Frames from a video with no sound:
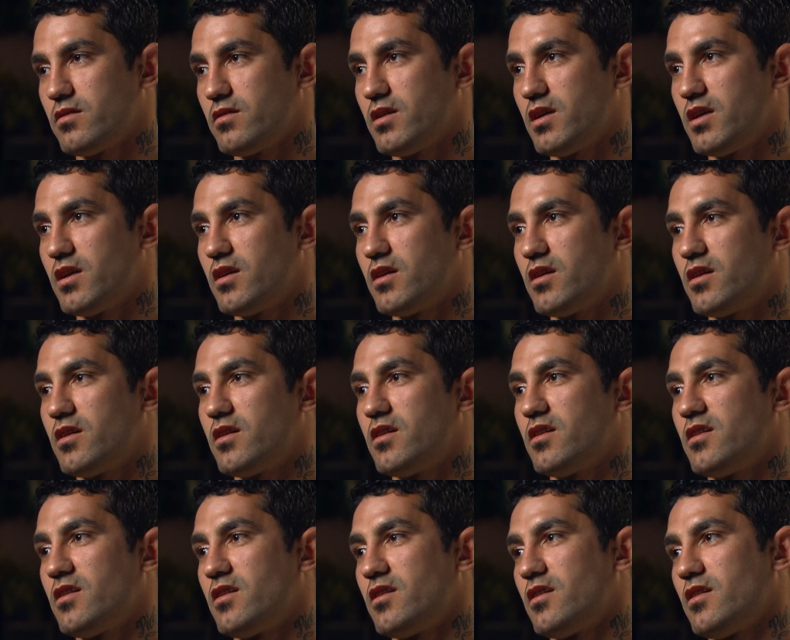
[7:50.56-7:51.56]
Yeah,
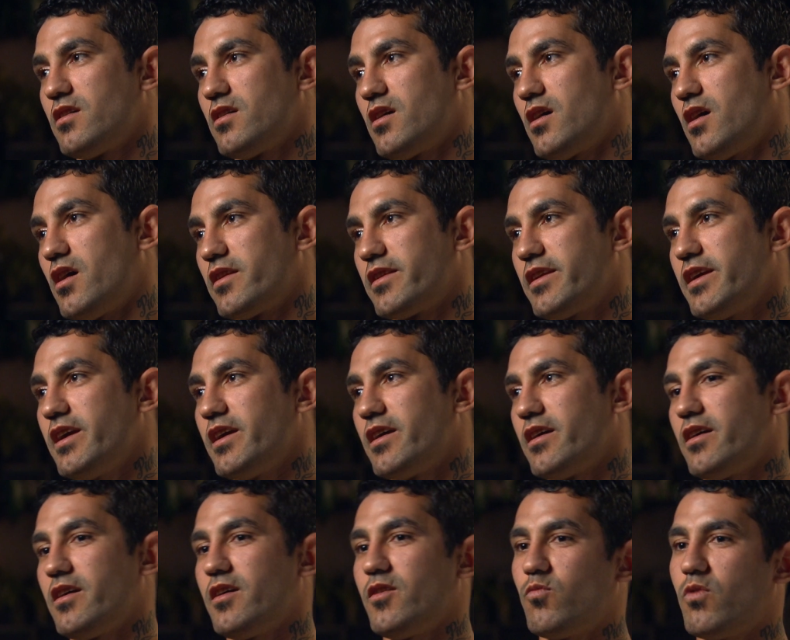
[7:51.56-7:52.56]
a
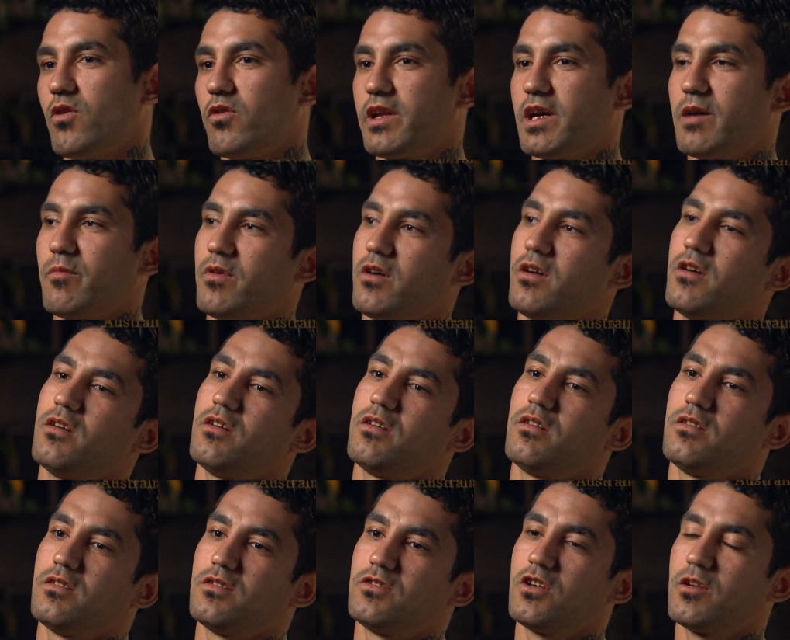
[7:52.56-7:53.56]
tear rolled down my
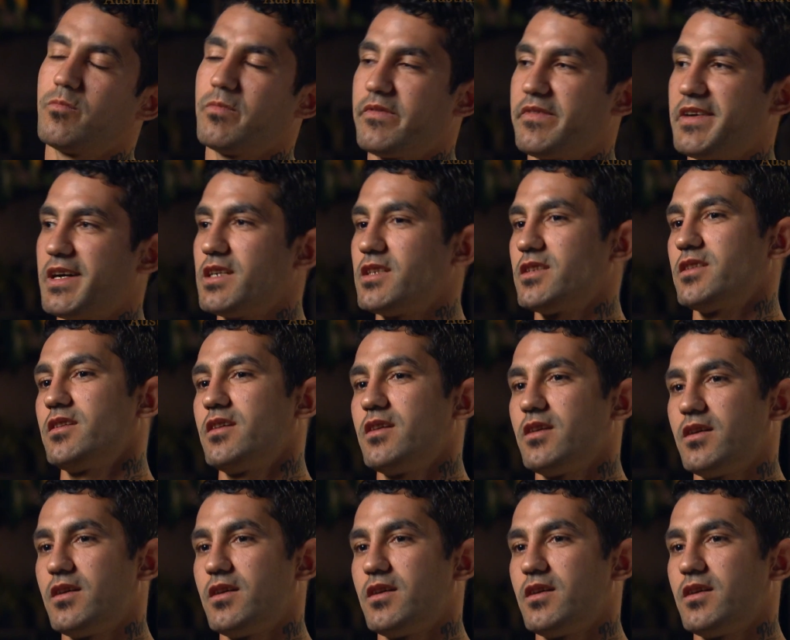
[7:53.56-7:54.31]
side of my face.